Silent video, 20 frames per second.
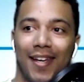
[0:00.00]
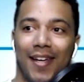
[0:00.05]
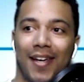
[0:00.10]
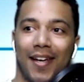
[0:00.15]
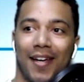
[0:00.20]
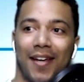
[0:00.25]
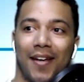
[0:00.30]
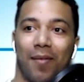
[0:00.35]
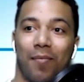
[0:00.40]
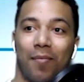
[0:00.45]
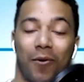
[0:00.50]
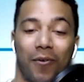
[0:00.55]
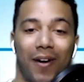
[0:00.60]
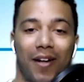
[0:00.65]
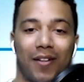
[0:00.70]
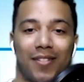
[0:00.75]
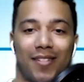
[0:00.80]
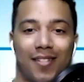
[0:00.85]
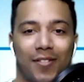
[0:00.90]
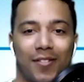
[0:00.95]

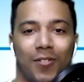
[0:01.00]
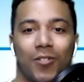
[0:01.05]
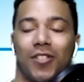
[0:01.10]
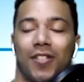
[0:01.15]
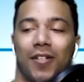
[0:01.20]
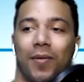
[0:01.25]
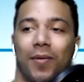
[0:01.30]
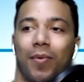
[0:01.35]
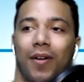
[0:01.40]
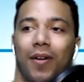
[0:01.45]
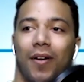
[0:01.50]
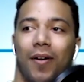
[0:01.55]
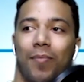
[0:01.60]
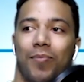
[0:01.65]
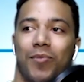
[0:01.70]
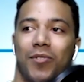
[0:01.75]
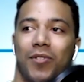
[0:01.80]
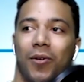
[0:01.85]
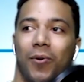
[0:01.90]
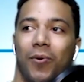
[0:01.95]
around censorship.
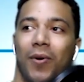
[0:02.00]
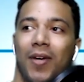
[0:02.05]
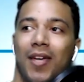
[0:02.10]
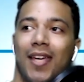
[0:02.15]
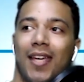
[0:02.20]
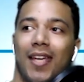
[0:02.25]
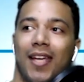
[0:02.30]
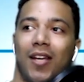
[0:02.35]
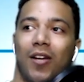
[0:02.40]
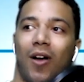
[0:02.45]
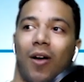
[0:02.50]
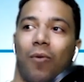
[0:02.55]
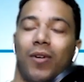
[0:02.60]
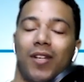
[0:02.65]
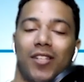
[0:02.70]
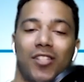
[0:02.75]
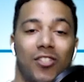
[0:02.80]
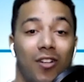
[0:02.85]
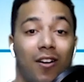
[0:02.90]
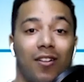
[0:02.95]
So, I want
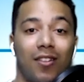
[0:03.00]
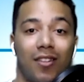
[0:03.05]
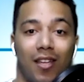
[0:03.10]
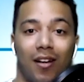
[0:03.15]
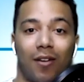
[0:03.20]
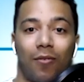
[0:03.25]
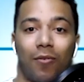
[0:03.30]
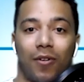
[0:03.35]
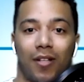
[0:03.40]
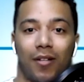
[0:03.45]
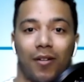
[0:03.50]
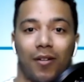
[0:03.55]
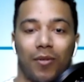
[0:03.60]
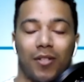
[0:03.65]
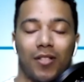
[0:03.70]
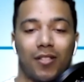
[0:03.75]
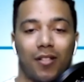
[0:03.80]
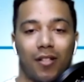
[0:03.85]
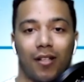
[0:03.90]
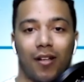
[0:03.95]
to start there. I want
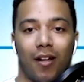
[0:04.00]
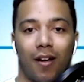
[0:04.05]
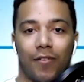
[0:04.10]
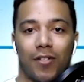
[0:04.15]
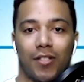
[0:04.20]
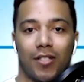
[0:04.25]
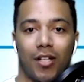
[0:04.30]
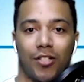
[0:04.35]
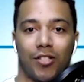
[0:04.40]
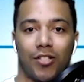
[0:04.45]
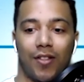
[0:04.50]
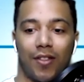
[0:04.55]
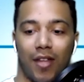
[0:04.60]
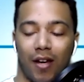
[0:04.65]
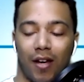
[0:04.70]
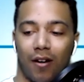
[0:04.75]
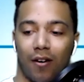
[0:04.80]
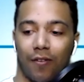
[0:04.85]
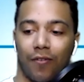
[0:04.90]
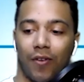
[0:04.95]
to start the conversation
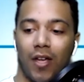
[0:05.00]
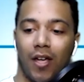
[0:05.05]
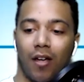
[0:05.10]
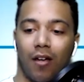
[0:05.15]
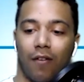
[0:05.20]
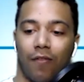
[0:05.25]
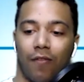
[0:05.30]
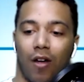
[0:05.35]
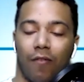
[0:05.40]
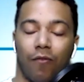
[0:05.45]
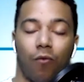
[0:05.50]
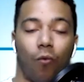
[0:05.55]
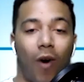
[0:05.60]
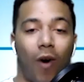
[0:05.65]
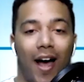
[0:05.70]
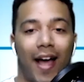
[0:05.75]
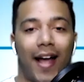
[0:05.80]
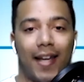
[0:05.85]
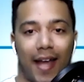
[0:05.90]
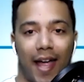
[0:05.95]
there of
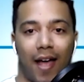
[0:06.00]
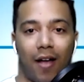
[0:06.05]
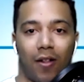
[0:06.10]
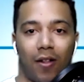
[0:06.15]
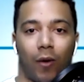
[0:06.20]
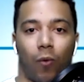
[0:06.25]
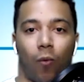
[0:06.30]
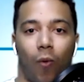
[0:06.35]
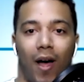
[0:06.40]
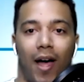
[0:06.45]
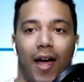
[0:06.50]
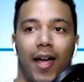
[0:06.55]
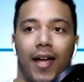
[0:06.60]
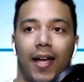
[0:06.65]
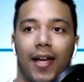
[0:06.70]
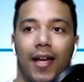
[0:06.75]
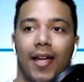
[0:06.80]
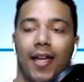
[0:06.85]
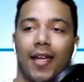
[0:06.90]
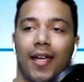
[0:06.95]
why now, like
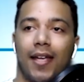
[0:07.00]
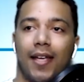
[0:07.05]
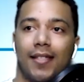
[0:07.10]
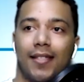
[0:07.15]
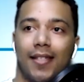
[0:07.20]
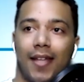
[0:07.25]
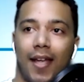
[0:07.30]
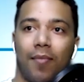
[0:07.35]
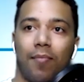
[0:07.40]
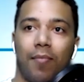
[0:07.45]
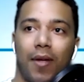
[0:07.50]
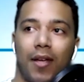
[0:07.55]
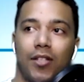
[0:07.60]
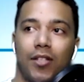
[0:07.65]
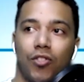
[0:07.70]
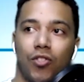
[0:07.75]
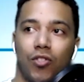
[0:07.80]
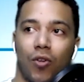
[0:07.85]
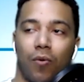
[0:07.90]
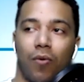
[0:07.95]
why is Namebase
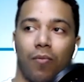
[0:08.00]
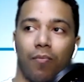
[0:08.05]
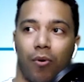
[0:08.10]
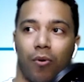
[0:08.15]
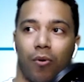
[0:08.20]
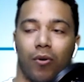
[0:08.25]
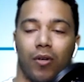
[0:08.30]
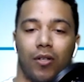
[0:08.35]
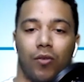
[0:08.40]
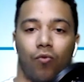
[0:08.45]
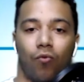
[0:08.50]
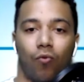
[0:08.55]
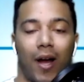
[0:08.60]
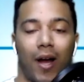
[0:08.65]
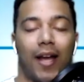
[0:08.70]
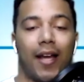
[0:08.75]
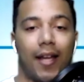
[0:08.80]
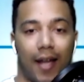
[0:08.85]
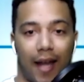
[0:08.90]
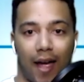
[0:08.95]
so important
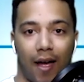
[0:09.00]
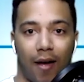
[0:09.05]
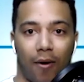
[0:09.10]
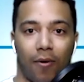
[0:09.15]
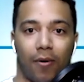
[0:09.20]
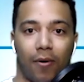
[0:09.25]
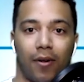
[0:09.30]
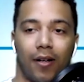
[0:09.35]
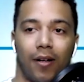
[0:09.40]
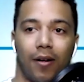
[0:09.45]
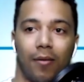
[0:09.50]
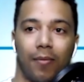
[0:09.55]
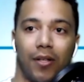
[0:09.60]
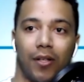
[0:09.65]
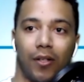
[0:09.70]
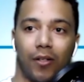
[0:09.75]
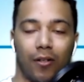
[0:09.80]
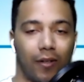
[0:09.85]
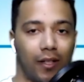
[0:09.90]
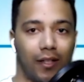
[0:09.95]
right now in
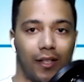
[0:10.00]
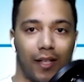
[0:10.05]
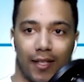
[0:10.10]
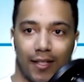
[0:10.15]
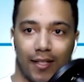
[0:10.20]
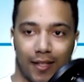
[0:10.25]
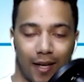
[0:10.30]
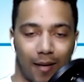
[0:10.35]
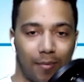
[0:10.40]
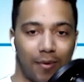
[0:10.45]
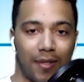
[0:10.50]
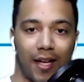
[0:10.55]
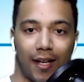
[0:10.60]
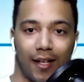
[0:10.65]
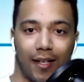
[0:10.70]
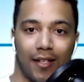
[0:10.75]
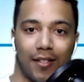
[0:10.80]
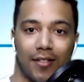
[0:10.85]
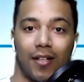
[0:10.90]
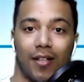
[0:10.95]
the current landscape that
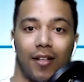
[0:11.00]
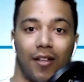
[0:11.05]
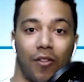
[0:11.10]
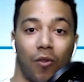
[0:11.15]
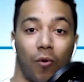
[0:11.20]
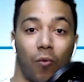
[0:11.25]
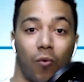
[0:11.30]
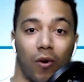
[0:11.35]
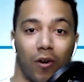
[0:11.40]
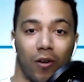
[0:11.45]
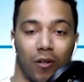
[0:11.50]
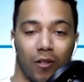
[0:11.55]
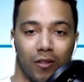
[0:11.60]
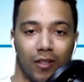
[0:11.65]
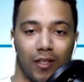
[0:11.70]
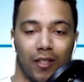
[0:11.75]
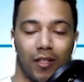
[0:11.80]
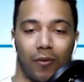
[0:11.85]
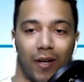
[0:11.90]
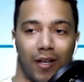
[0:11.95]
is the world
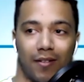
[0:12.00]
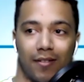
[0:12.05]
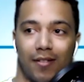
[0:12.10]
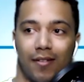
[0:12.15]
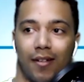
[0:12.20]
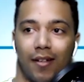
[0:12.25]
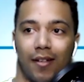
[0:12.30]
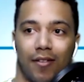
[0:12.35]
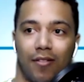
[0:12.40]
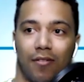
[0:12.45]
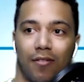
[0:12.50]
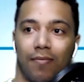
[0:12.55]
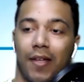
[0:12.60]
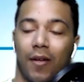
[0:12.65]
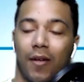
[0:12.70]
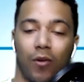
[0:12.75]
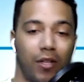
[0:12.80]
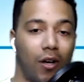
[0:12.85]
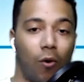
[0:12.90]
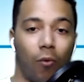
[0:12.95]
and around Web
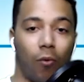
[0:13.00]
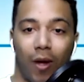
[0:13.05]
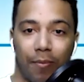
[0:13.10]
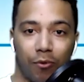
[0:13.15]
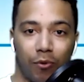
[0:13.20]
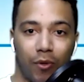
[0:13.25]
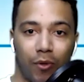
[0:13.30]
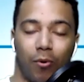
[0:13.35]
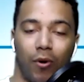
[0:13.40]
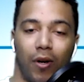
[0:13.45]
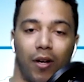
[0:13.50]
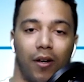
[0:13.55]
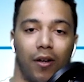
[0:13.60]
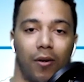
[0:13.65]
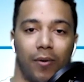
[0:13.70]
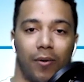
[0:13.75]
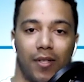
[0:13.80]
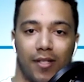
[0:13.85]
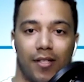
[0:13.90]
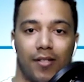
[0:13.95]

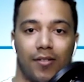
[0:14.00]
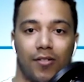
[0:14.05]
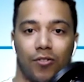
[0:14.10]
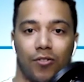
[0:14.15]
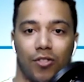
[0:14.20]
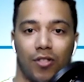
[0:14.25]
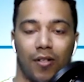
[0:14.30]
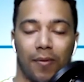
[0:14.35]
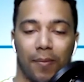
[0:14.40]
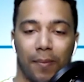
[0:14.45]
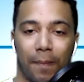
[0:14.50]
3.0 and censorship.